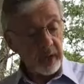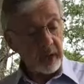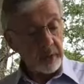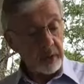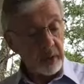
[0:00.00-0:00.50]

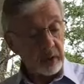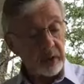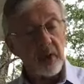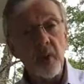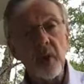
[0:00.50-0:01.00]
in the books
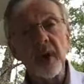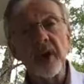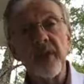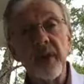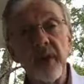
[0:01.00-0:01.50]
according
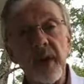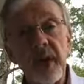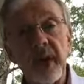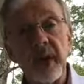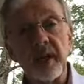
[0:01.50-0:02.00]
to their
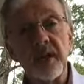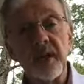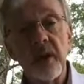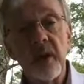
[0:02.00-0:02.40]
deeds.